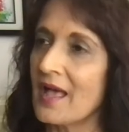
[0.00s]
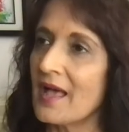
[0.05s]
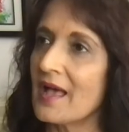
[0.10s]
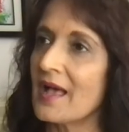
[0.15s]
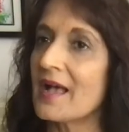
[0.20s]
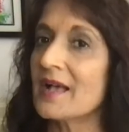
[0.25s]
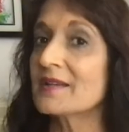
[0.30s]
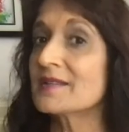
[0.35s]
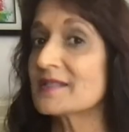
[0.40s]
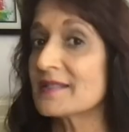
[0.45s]

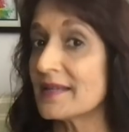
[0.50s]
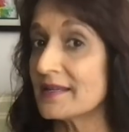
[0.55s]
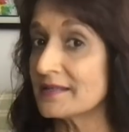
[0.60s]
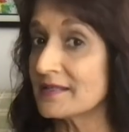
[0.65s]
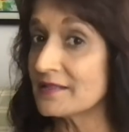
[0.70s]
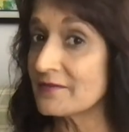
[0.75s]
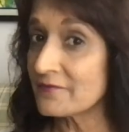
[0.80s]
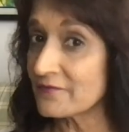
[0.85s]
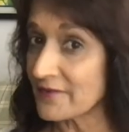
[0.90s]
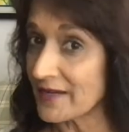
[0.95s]
As an
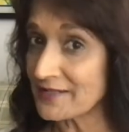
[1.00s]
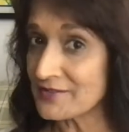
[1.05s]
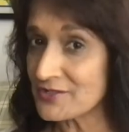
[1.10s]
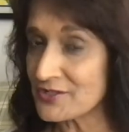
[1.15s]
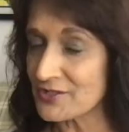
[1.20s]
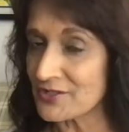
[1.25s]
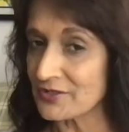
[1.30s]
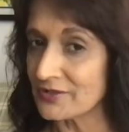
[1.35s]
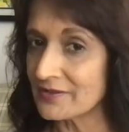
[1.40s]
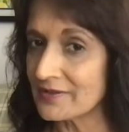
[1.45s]

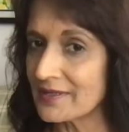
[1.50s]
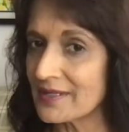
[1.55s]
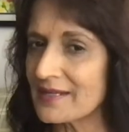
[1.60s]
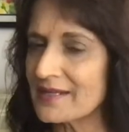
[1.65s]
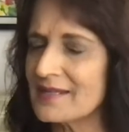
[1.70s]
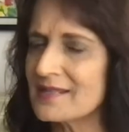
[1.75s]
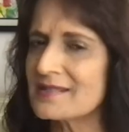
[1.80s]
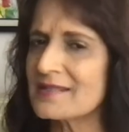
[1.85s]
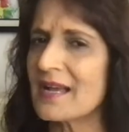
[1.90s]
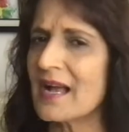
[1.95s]
inventor,
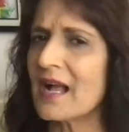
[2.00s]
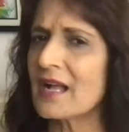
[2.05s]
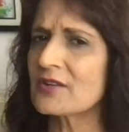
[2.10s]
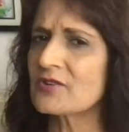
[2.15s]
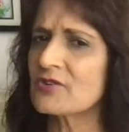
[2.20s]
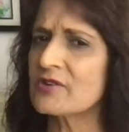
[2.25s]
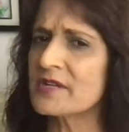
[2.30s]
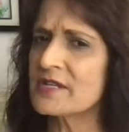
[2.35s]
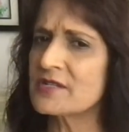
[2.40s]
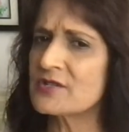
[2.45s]
it
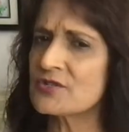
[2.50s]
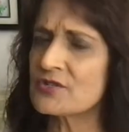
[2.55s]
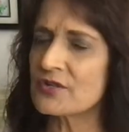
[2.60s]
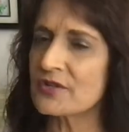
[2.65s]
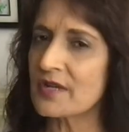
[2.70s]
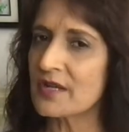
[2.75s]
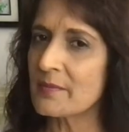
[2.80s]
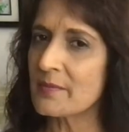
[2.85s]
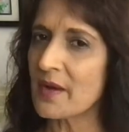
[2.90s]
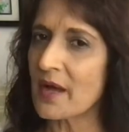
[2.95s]
actually took
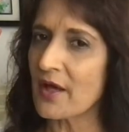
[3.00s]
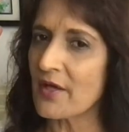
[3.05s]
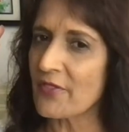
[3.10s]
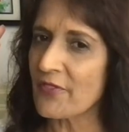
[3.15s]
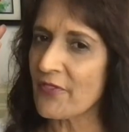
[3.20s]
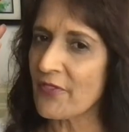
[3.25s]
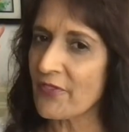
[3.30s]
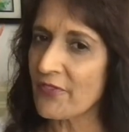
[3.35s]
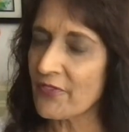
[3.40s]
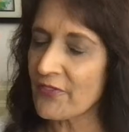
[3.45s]
him
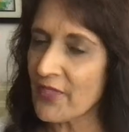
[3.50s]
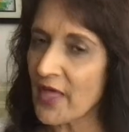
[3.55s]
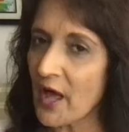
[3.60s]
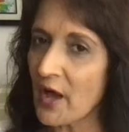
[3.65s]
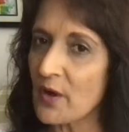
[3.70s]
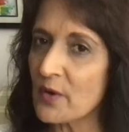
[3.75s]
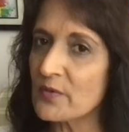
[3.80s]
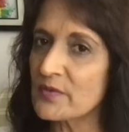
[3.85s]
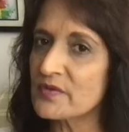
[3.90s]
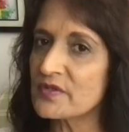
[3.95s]

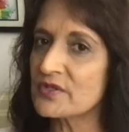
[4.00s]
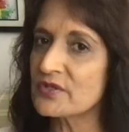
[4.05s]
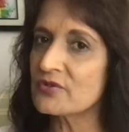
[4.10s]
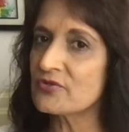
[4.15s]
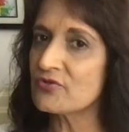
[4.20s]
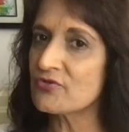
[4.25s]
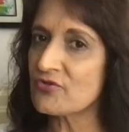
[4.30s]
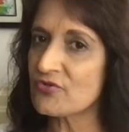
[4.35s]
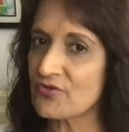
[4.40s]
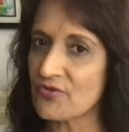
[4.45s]

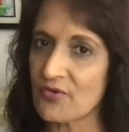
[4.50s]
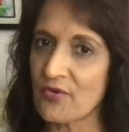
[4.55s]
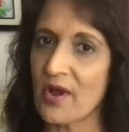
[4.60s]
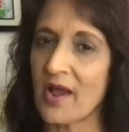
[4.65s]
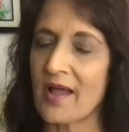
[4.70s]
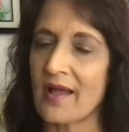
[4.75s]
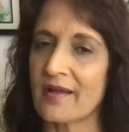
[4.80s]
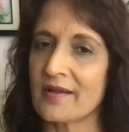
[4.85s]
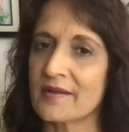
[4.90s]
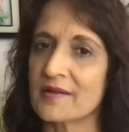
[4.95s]
1,000
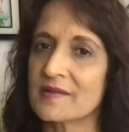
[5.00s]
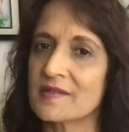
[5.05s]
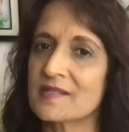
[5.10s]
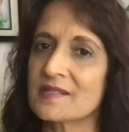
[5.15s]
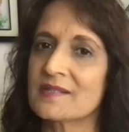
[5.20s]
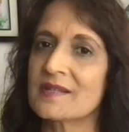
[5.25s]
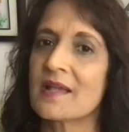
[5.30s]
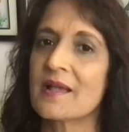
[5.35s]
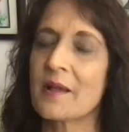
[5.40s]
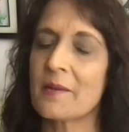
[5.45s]

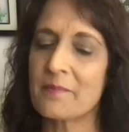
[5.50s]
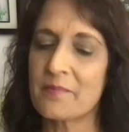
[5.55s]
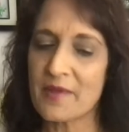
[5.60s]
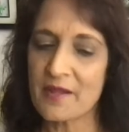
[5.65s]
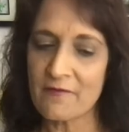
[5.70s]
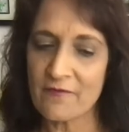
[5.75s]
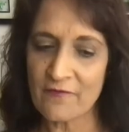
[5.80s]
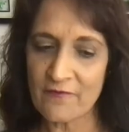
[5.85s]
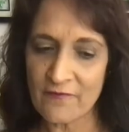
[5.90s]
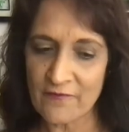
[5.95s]
tries
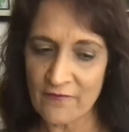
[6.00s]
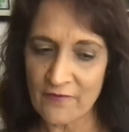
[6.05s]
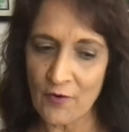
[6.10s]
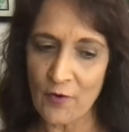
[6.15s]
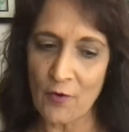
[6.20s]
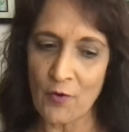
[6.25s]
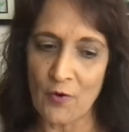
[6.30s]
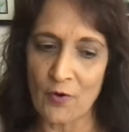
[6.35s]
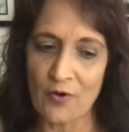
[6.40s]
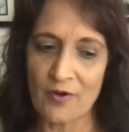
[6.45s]

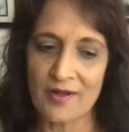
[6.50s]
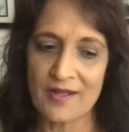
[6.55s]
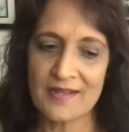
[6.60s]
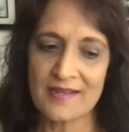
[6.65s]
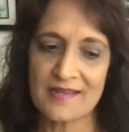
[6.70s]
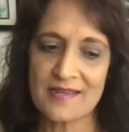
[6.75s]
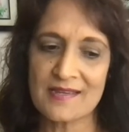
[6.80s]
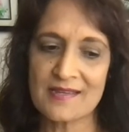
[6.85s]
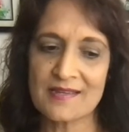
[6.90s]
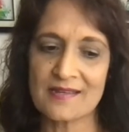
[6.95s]
before
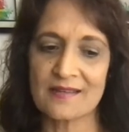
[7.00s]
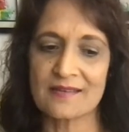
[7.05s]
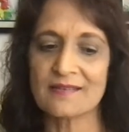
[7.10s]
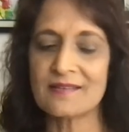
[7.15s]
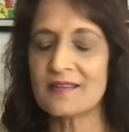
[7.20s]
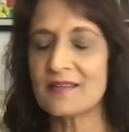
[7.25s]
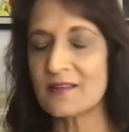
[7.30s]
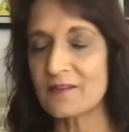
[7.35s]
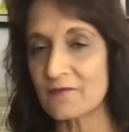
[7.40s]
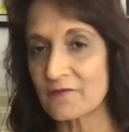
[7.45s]
he can
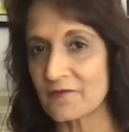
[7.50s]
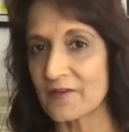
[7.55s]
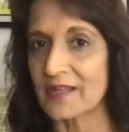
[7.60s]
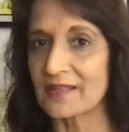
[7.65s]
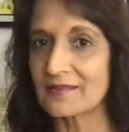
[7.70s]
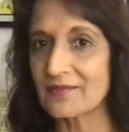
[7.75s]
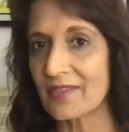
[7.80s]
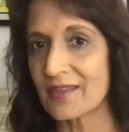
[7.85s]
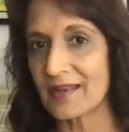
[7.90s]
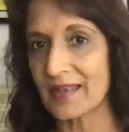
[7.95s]

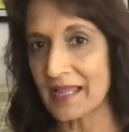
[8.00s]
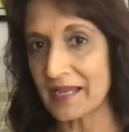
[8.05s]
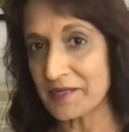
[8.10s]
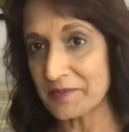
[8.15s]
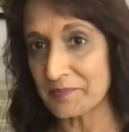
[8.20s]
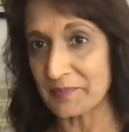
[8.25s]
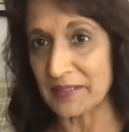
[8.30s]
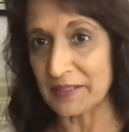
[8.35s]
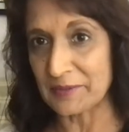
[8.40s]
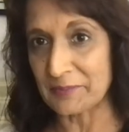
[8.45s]
invent the
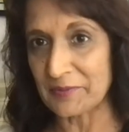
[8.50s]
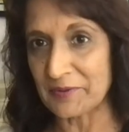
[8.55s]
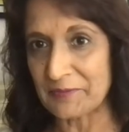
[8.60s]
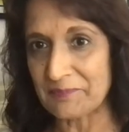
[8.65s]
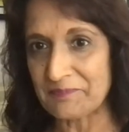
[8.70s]
light bulb.